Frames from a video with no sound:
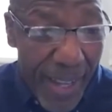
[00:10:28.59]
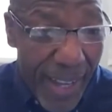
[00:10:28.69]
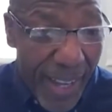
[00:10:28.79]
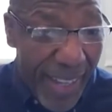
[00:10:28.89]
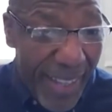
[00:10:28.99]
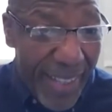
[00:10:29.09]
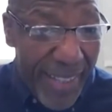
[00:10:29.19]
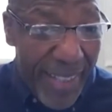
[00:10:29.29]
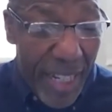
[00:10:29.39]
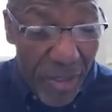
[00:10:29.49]
uh,
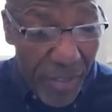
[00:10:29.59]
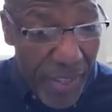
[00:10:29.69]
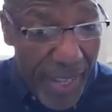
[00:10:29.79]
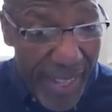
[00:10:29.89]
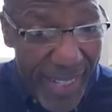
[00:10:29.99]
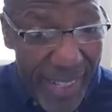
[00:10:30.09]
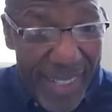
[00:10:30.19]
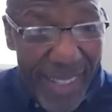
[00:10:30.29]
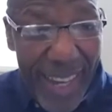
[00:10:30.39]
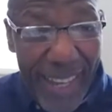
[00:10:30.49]

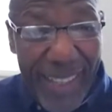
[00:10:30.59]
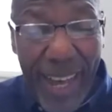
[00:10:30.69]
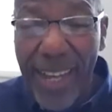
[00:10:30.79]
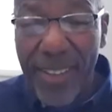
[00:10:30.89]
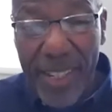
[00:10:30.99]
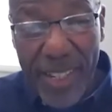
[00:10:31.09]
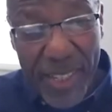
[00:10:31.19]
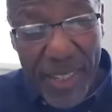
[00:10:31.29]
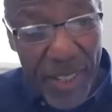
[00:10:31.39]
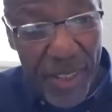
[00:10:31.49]
gentrification and housing
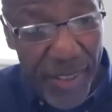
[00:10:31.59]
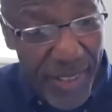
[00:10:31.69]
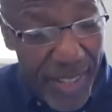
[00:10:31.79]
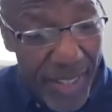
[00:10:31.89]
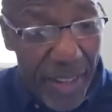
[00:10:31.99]
insecurity.